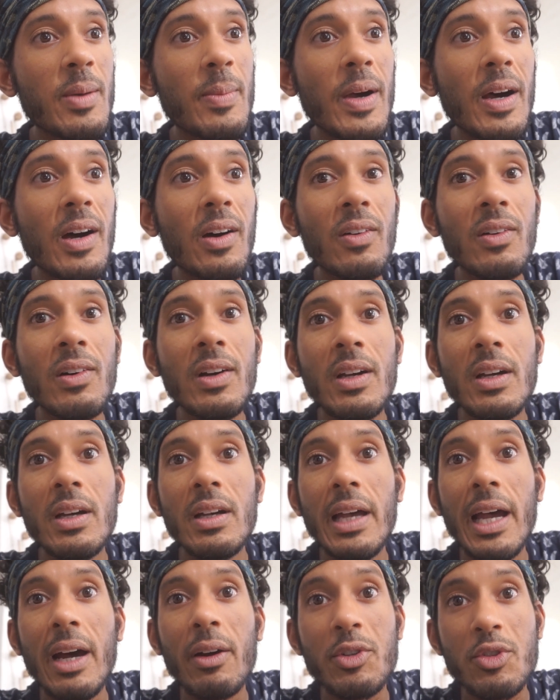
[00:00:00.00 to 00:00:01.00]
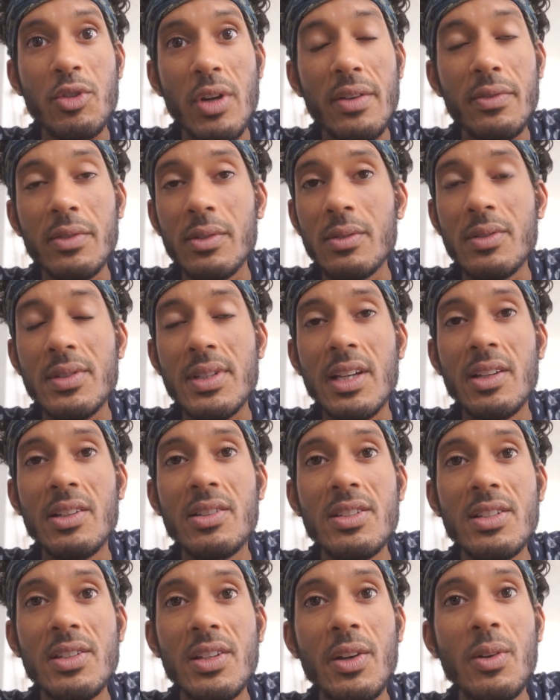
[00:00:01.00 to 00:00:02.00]
about our travels
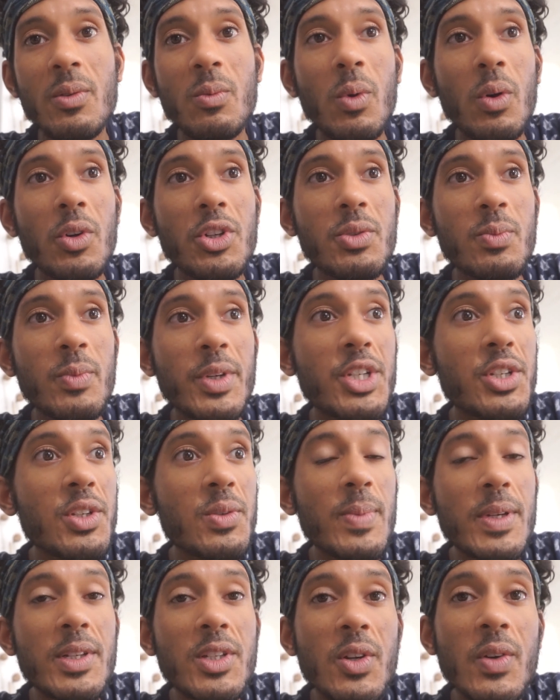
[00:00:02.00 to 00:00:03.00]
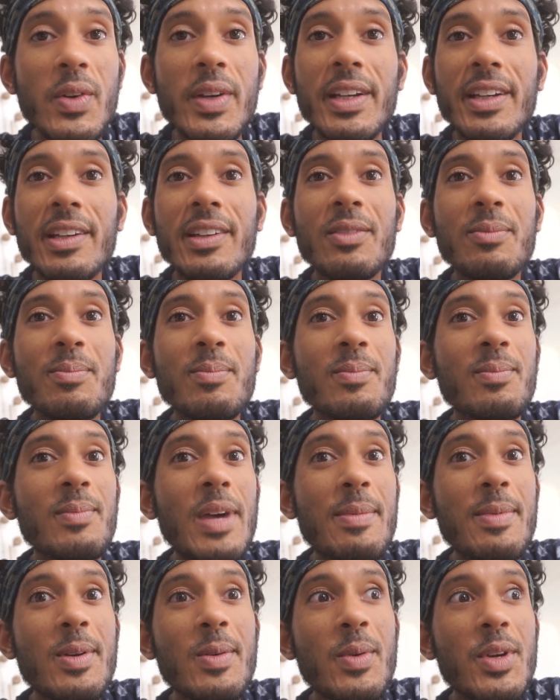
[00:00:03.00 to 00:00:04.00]
and you know what we should be doing and
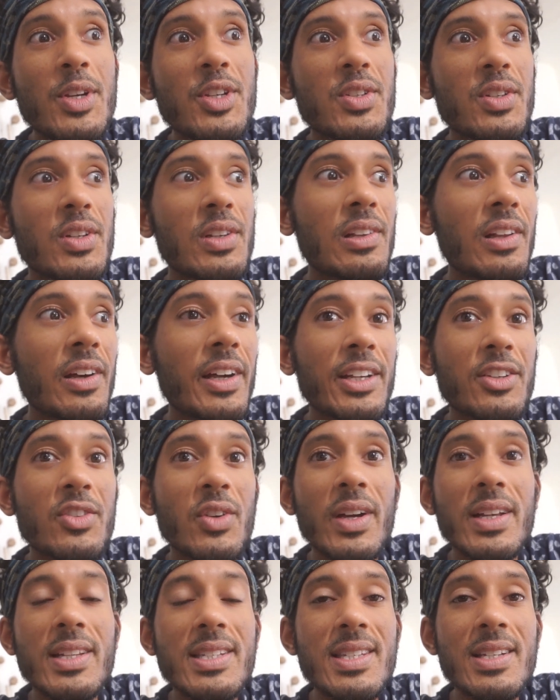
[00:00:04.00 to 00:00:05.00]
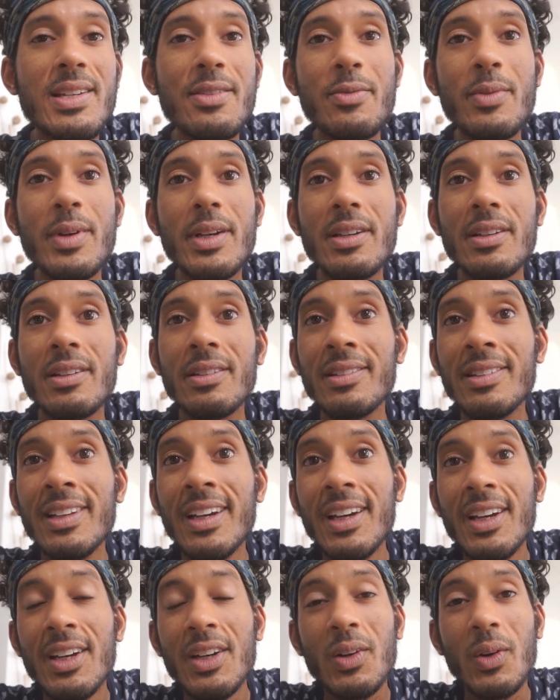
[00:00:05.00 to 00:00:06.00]
maybe we should like try and see if we can
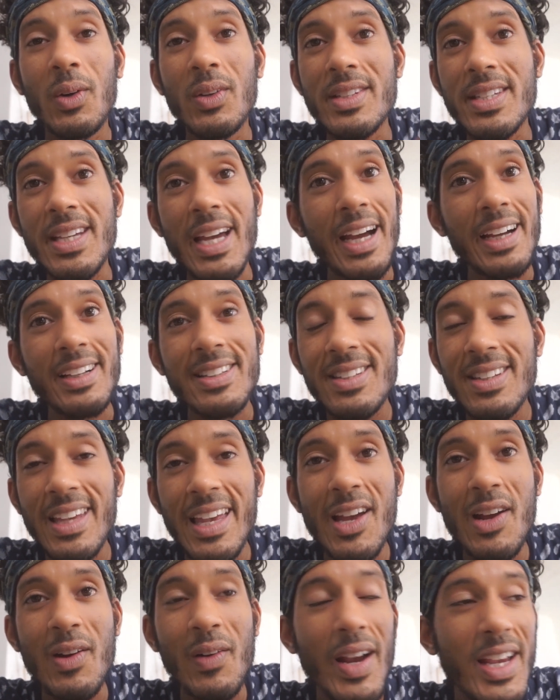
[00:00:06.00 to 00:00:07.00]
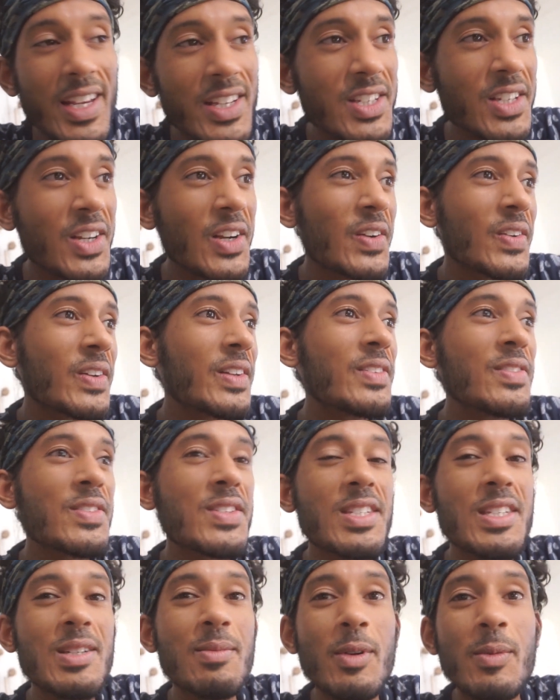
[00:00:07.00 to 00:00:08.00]
contact Air Asia and
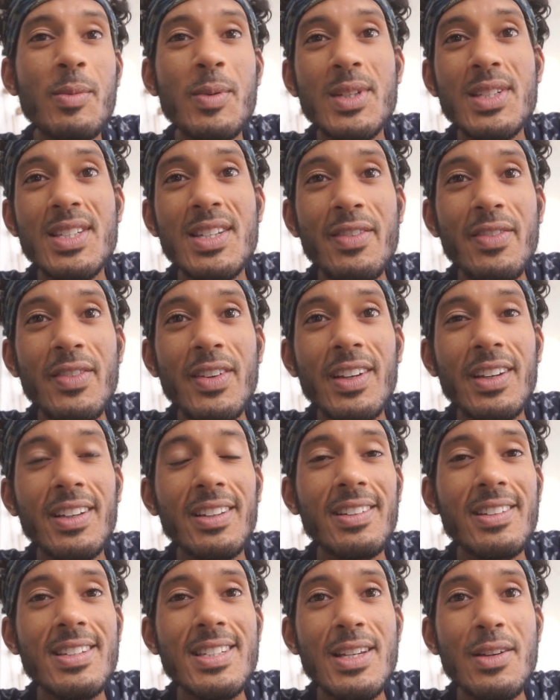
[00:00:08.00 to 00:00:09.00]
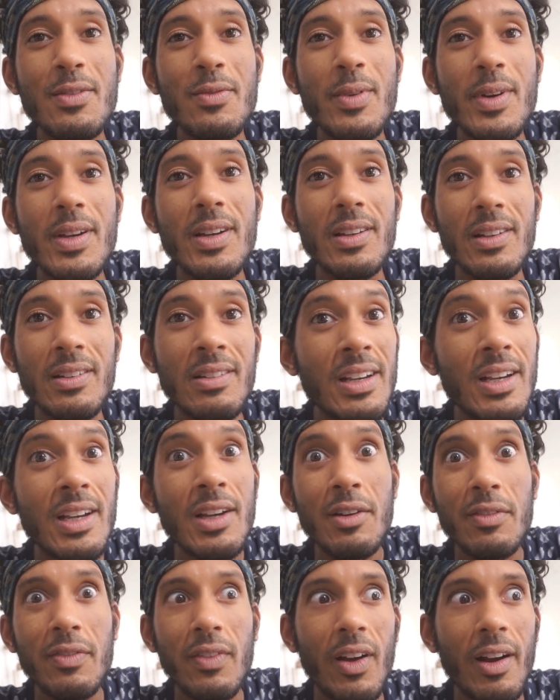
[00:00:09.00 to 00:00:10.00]
Cebu Pacific and see if we can
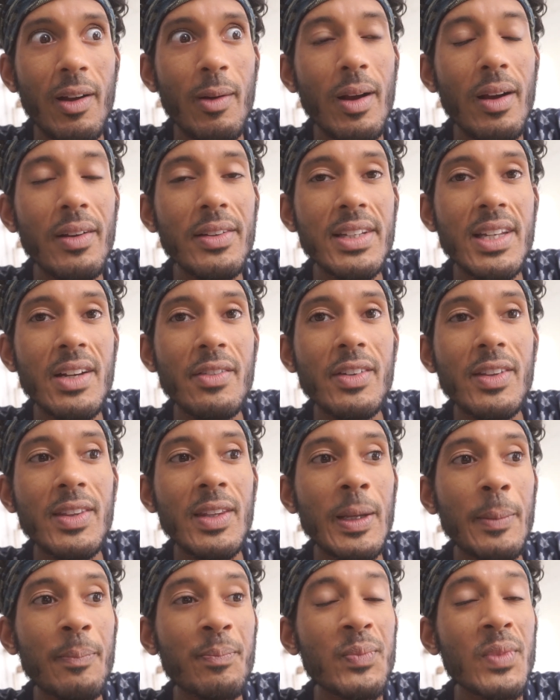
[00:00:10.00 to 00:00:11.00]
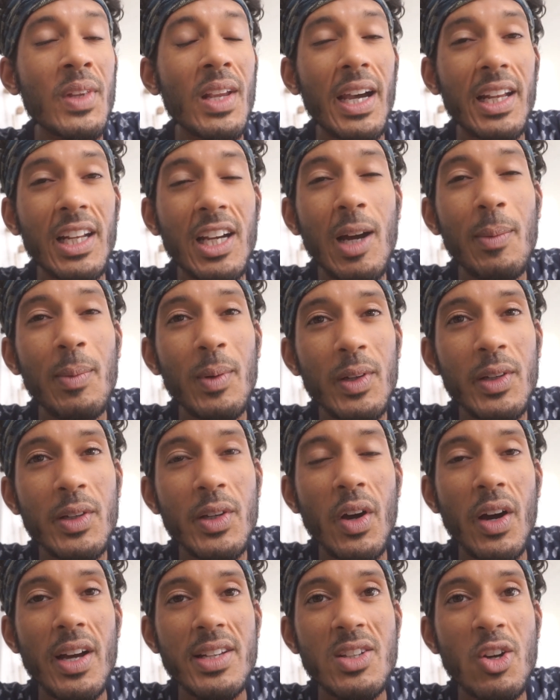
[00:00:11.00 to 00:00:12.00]
fly around and everything and a couple of you
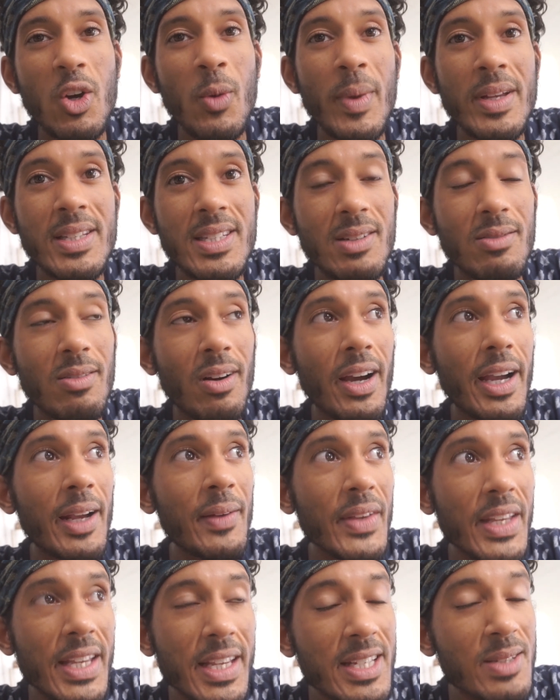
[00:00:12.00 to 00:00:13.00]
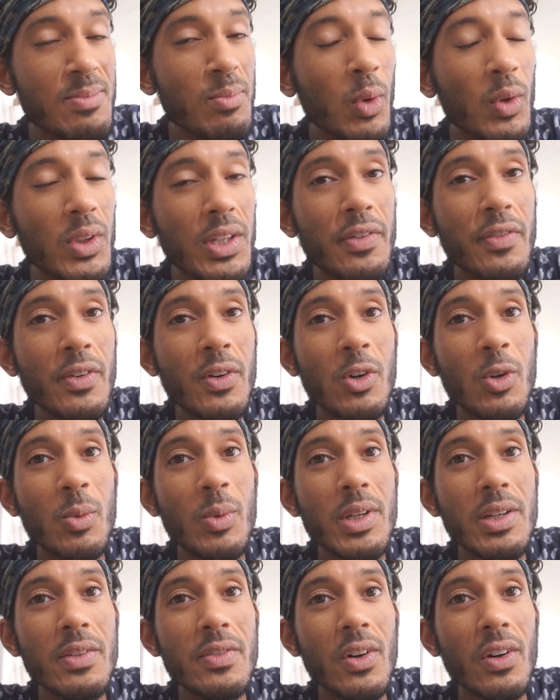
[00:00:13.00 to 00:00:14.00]
guys commented right it is more difficult
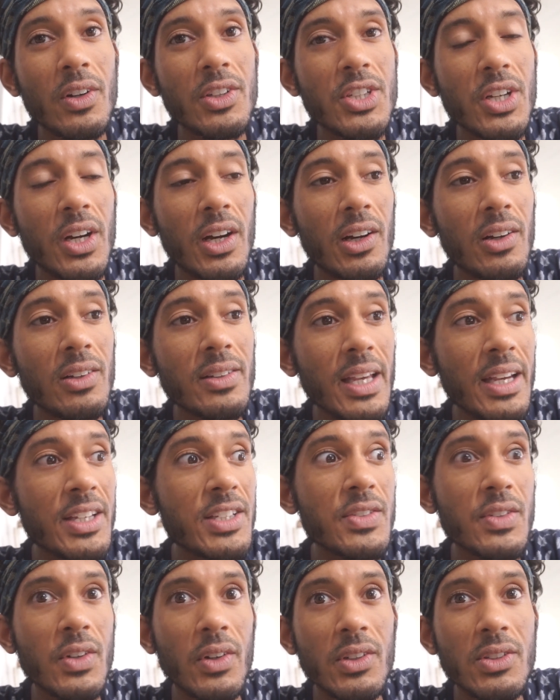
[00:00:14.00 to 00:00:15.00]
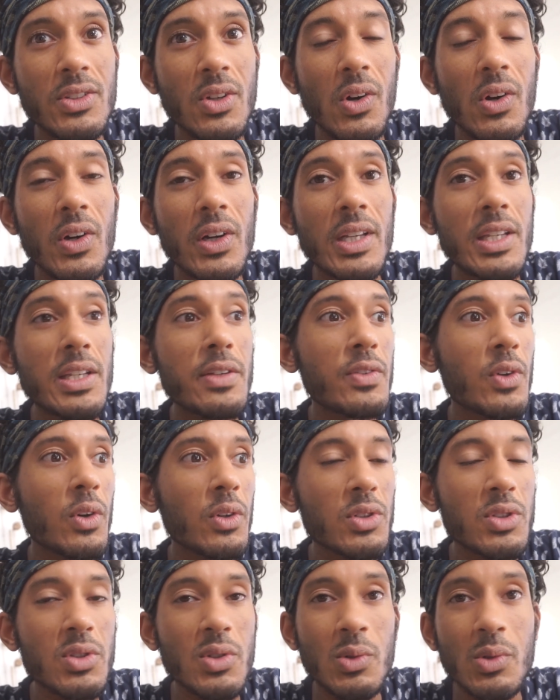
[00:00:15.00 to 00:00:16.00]
when you've got a child and you've got a dog and you've
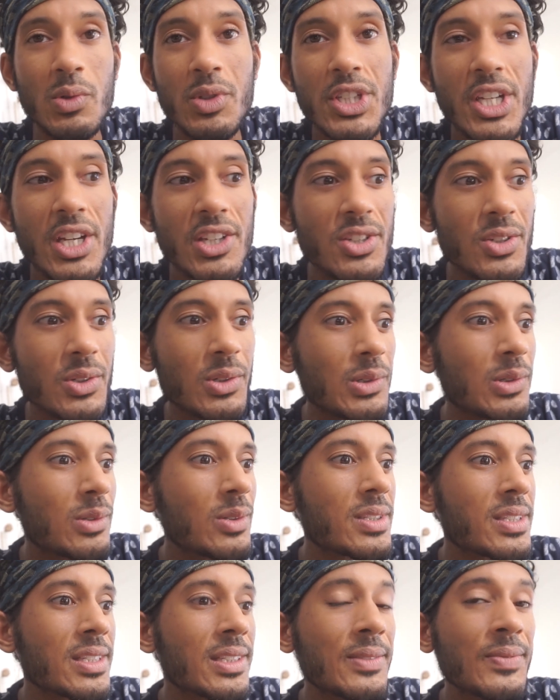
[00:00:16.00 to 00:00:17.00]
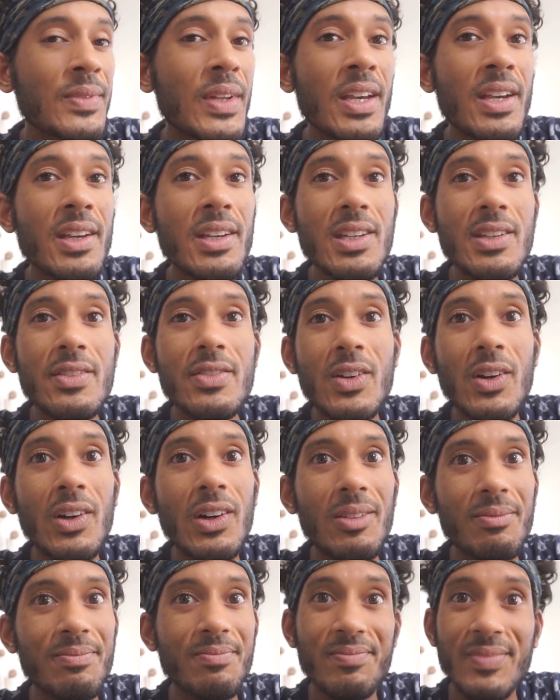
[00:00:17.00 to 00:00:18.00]
got school schedules and you've got